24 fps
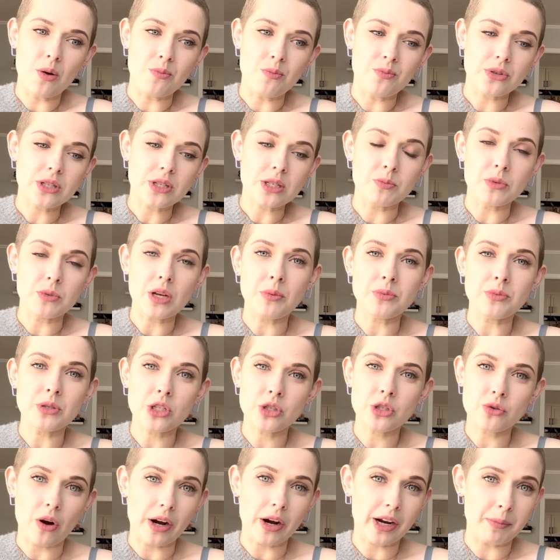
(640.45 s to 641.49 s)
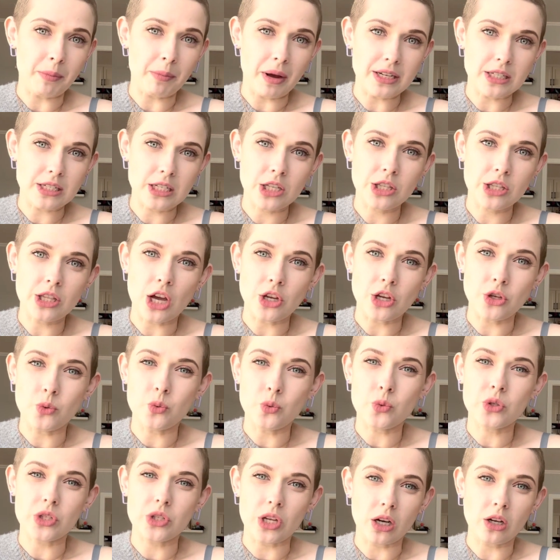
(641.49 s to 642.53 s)
sometimes it's recommended that you
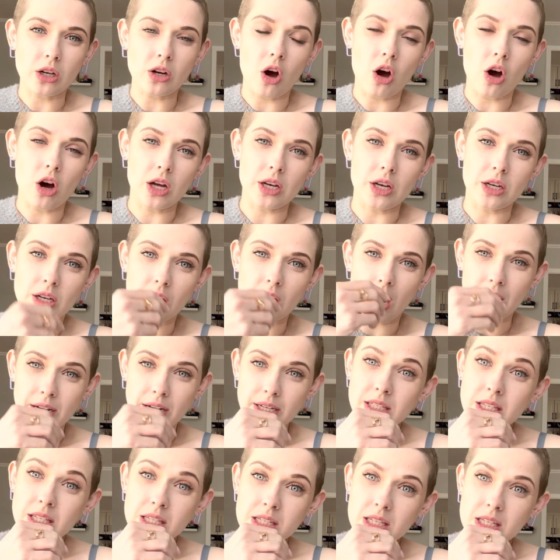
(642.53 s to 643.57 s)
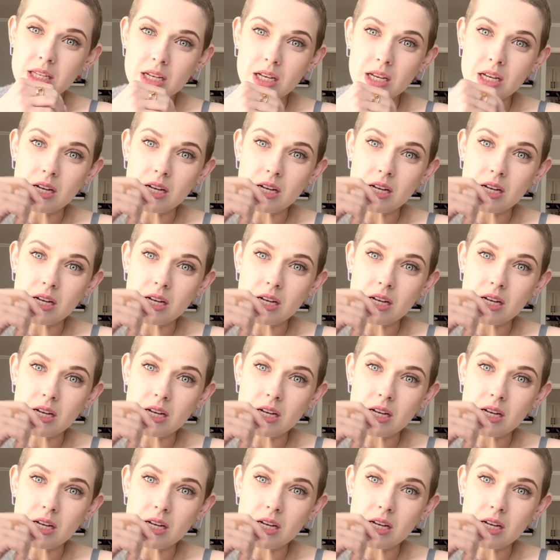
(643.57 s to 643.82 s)
suck on ice